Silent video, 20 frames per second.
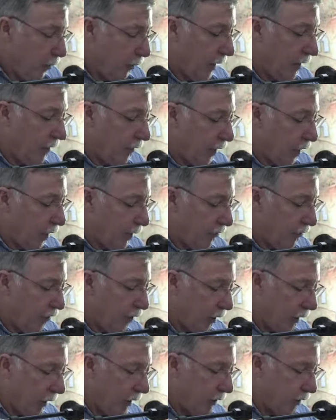When
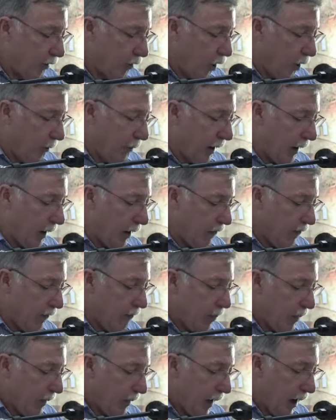livestock eat the top half,
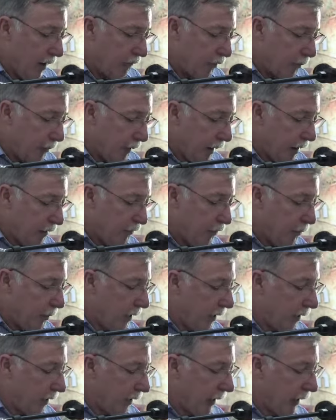after plants have
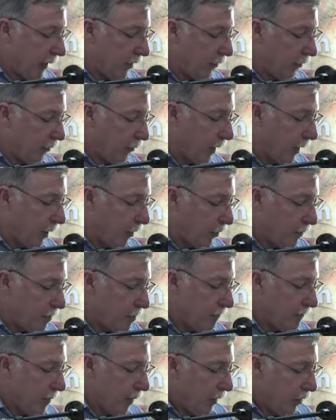been allowed to
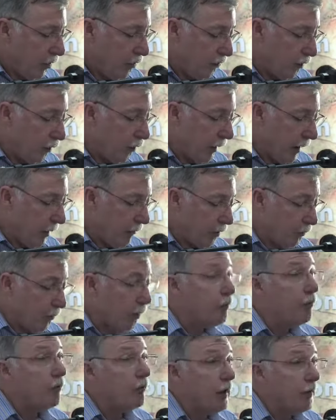grow, you still have the
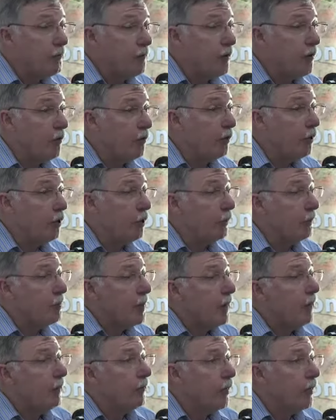roots left in the soil.